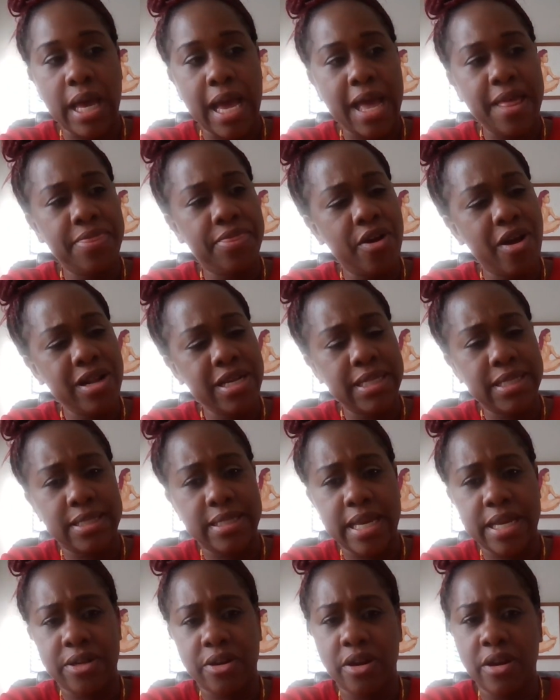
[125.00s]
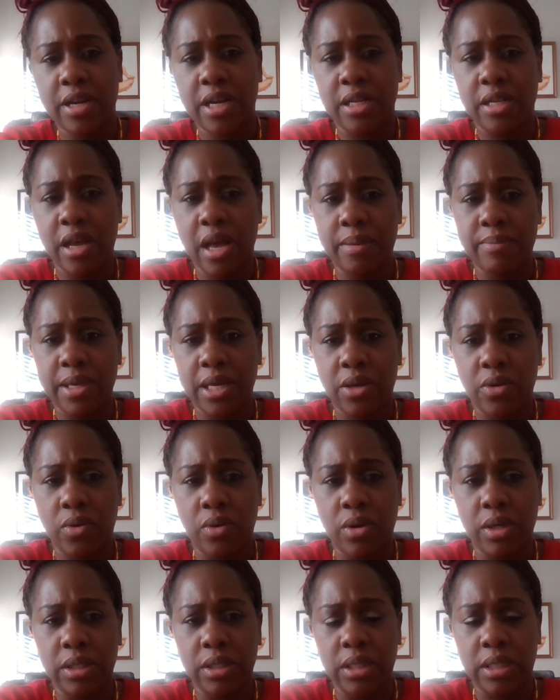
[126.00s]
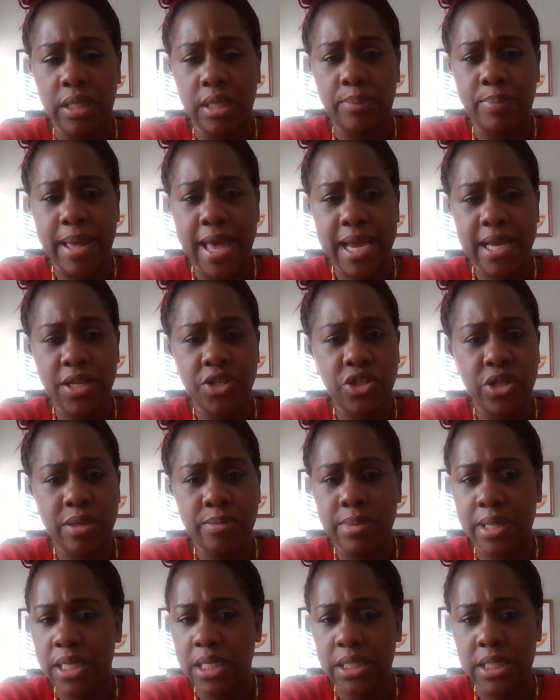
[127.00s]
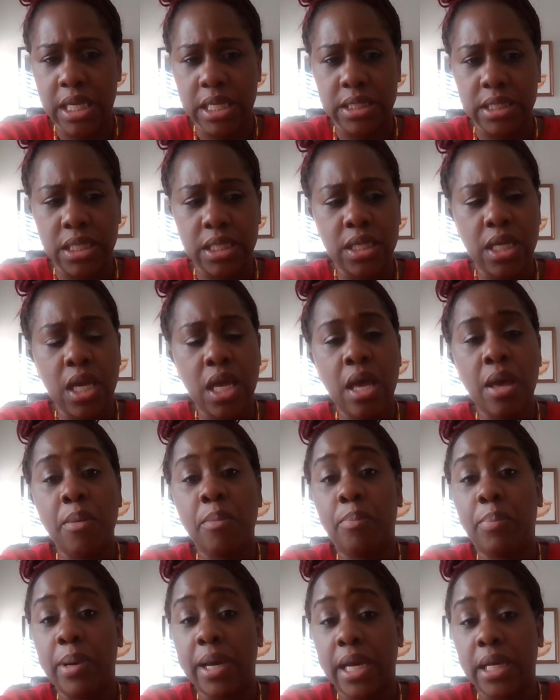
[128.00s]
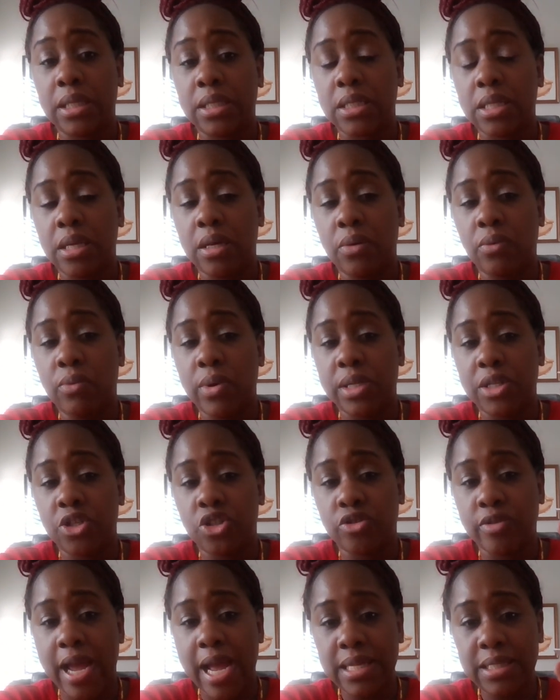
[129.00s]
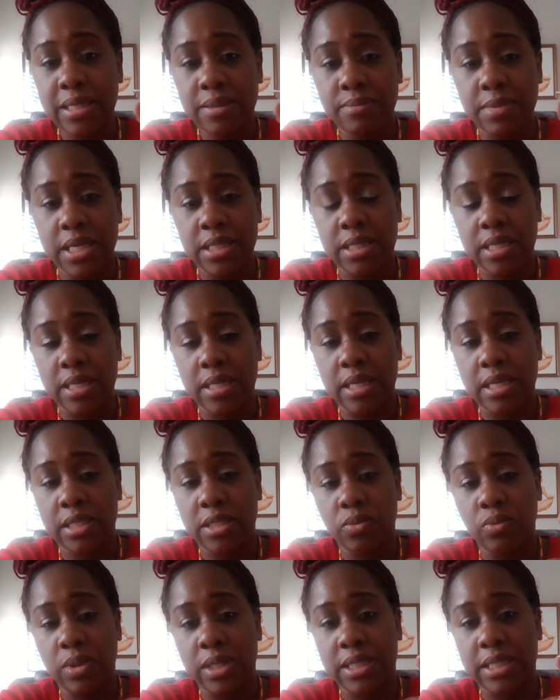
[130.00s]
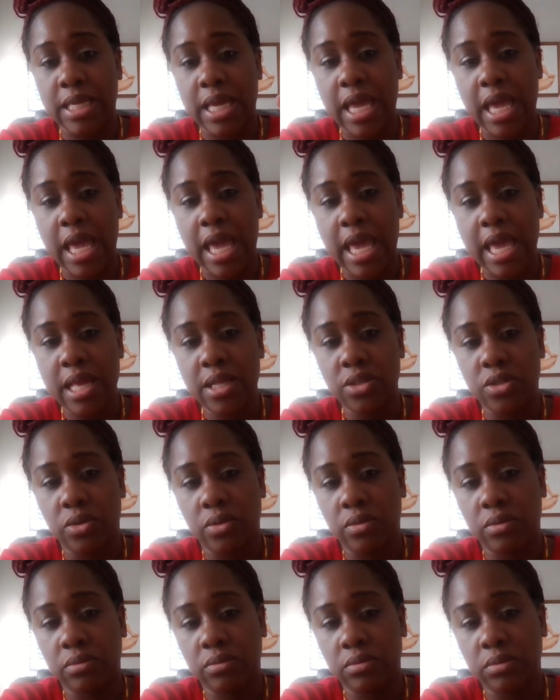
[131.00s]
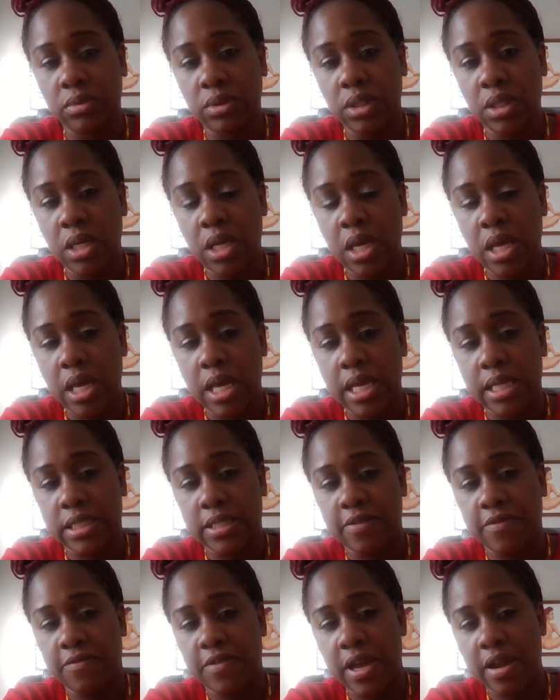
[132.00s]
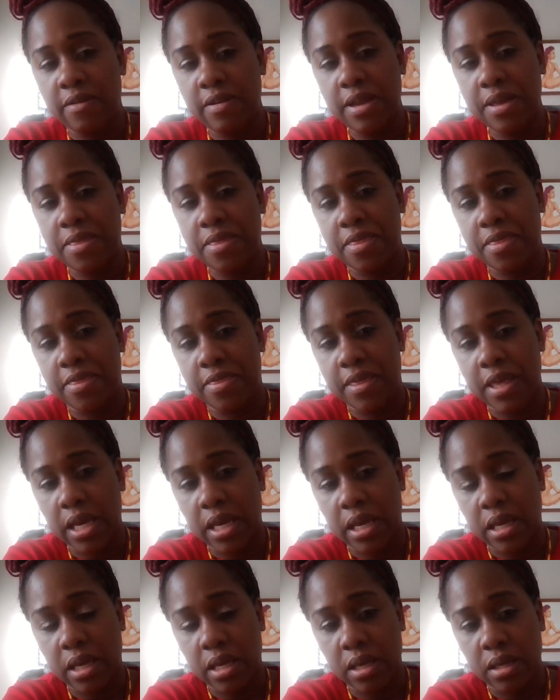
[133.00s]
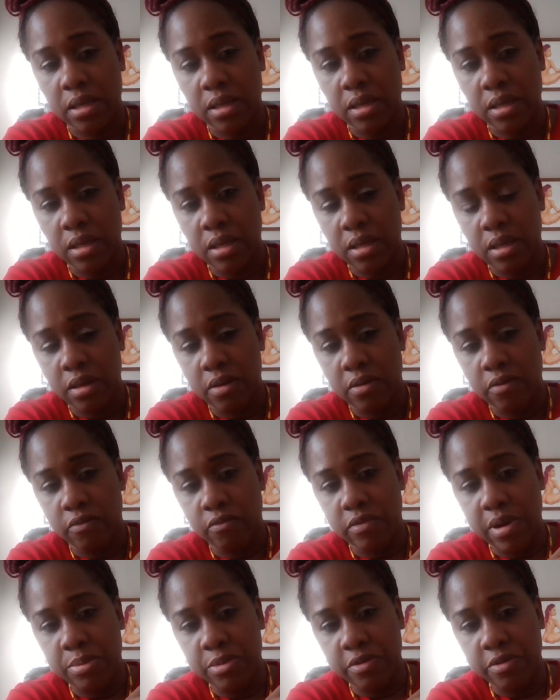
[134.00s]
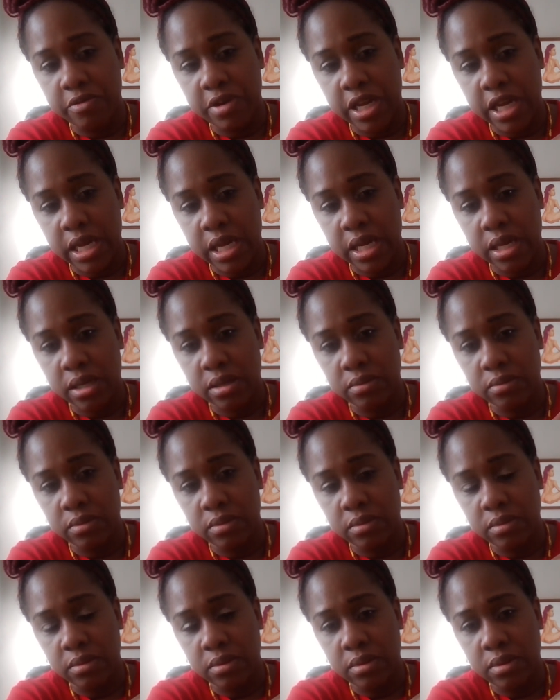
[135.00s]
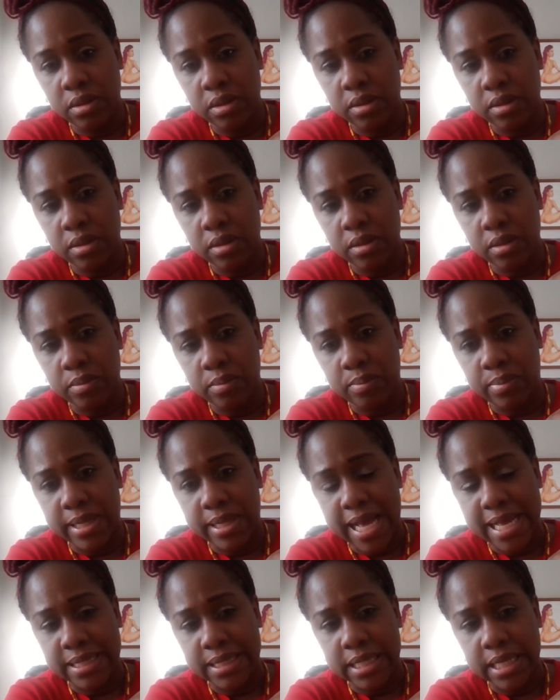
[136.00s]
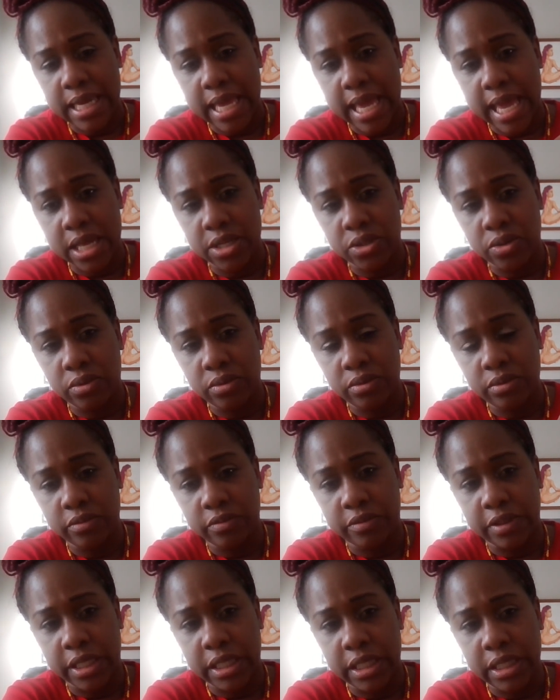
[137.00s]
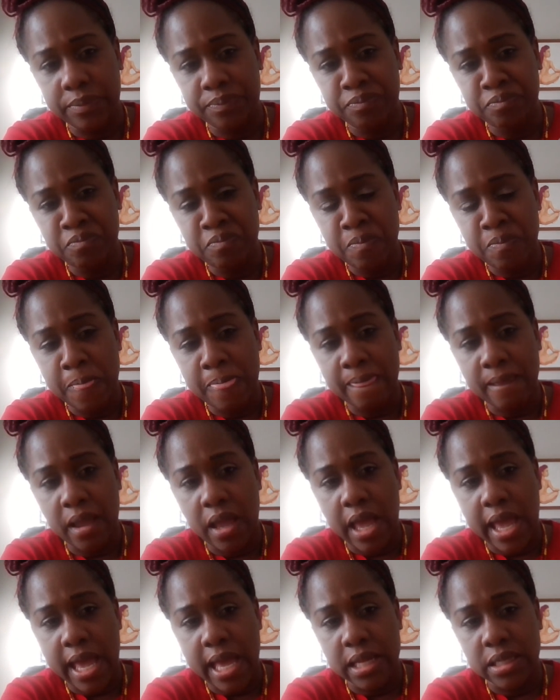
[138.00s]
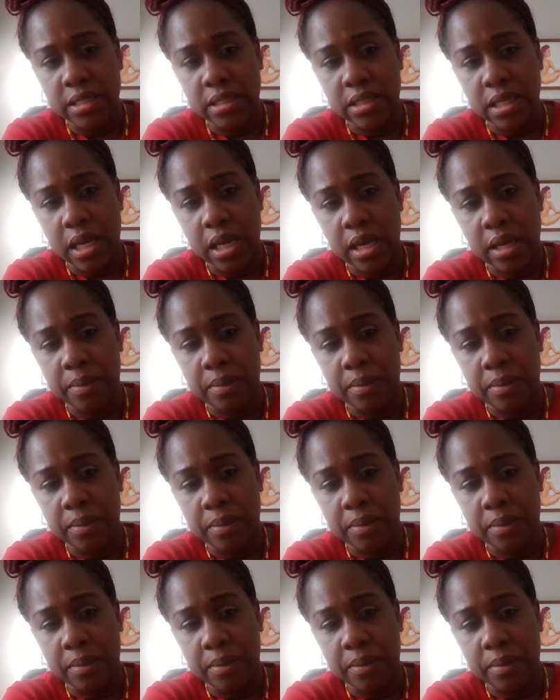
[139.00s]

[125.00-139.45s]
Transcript: I thought it said ergonomic on the packaging, but it doesn't. But what attracted me to this was the handle. It's a very thick, rubbery plastic handle, right? And